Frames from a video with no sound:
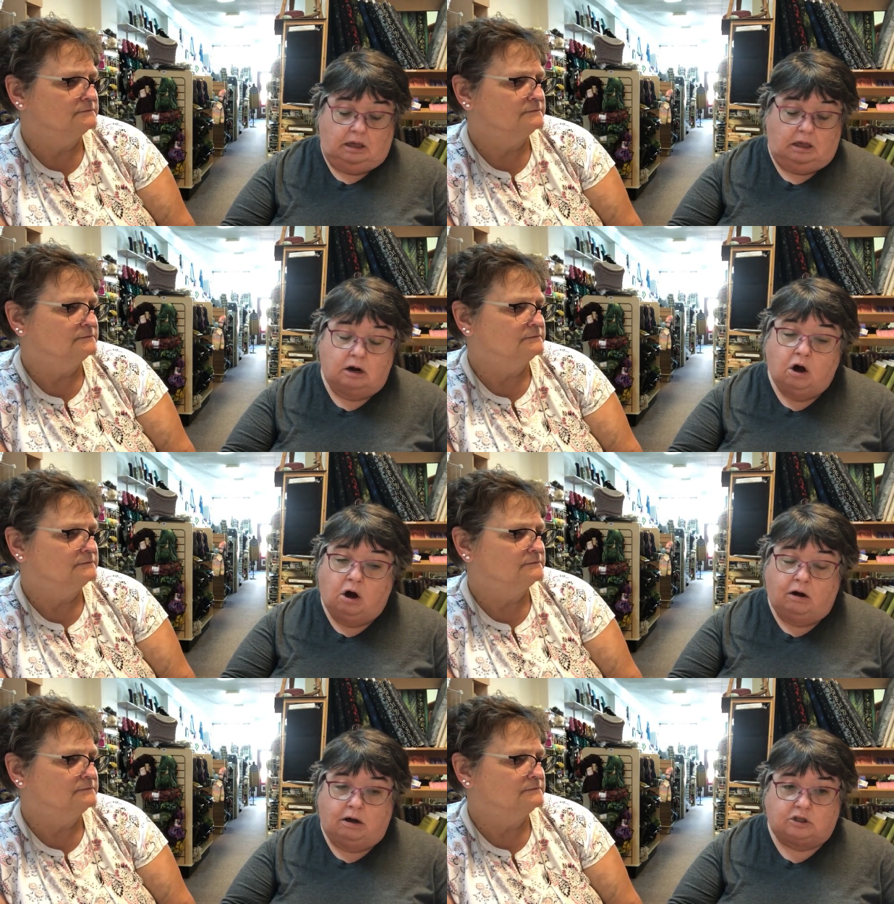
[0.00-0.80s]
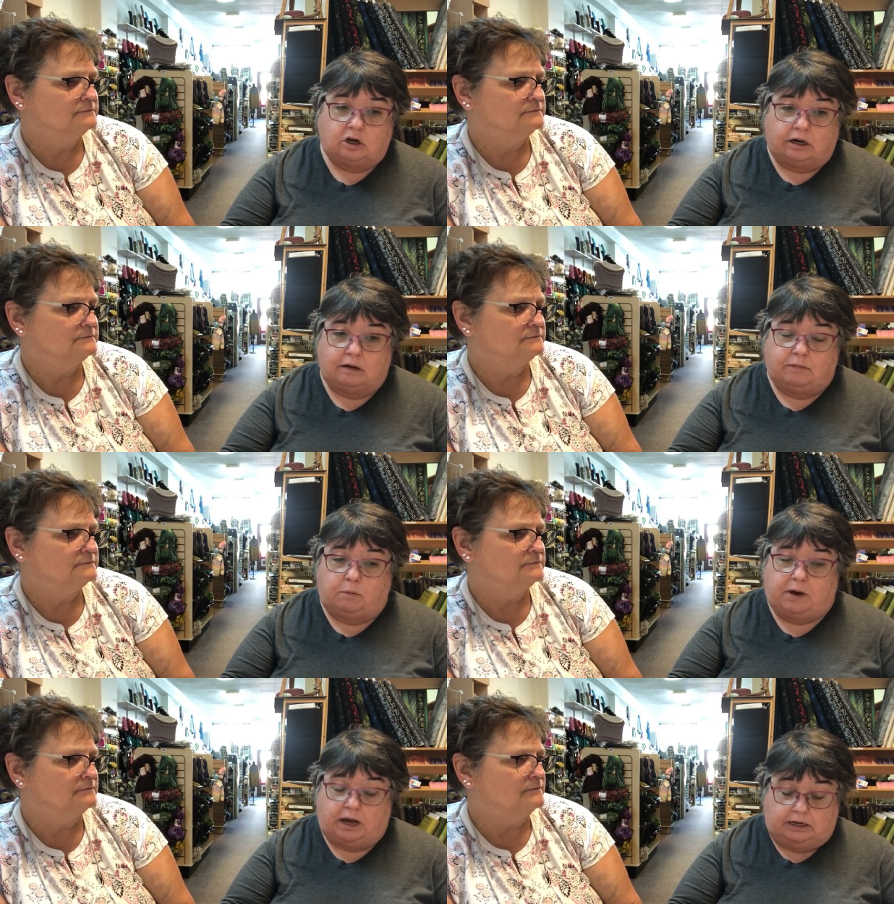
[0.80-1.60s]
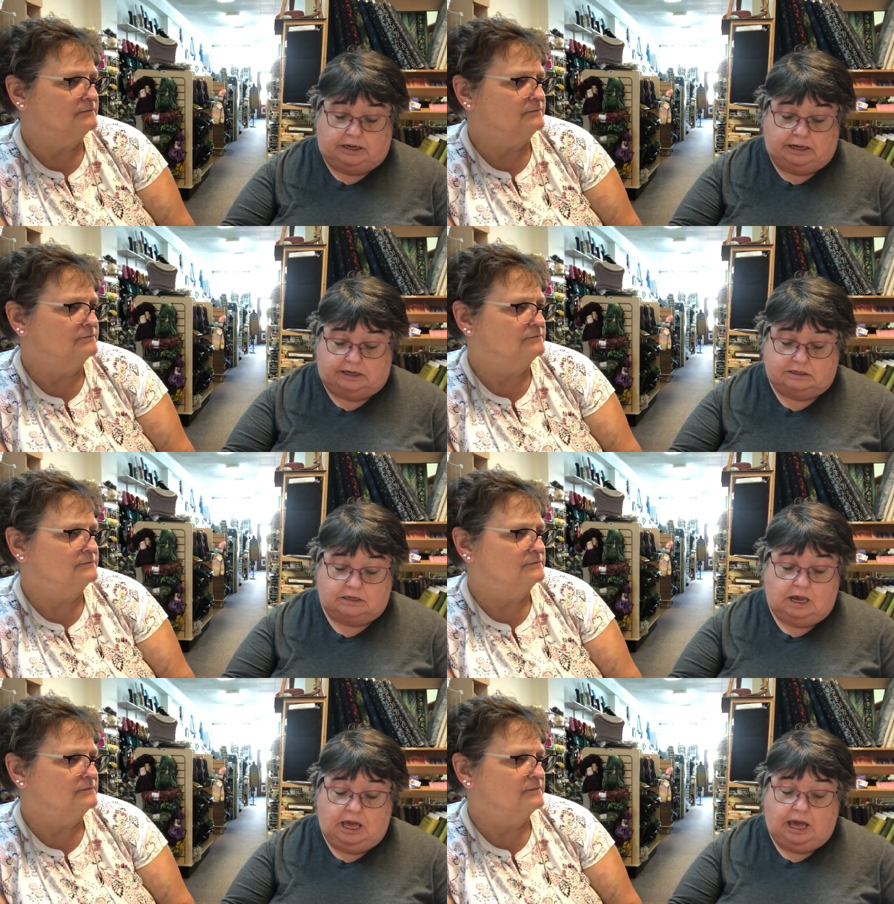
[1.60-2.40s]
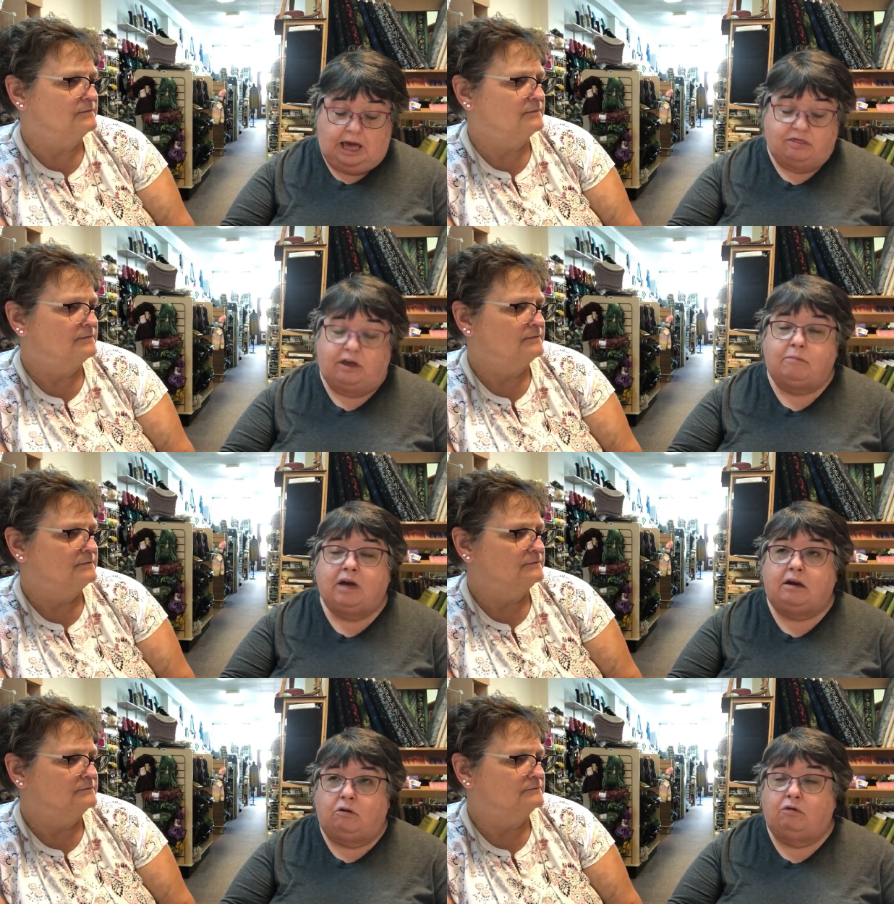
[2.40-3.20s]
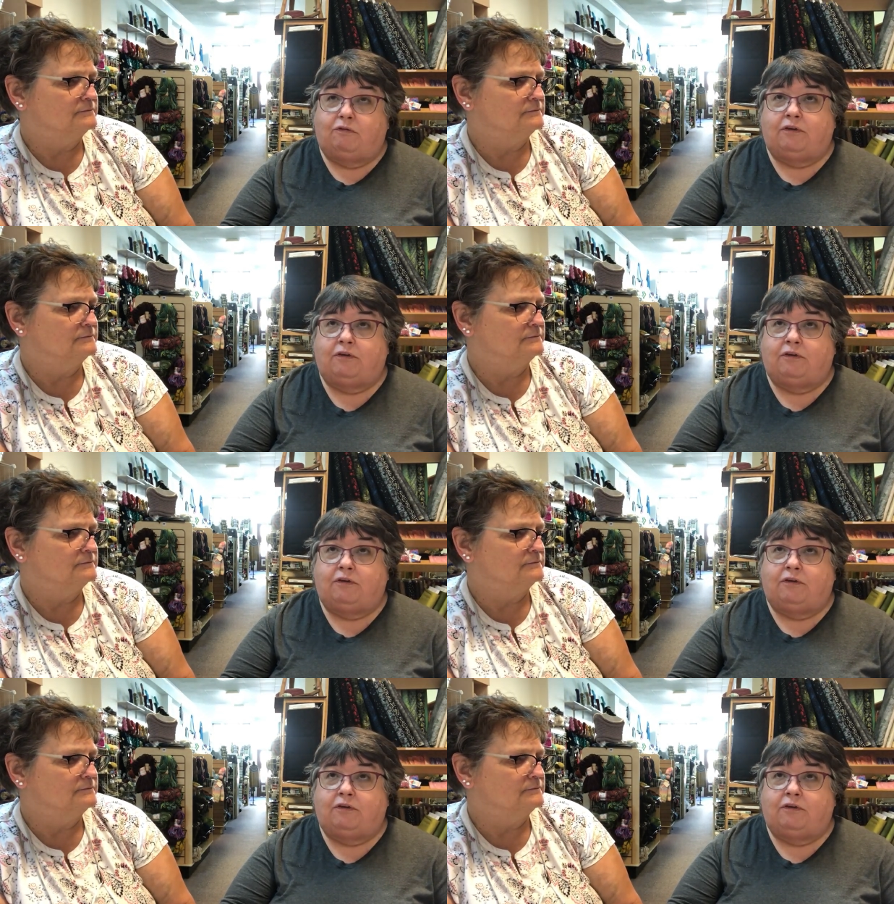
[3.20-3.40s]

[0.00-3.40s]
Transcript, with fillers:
Speaker 1: You know, talking about podcasts, I think my new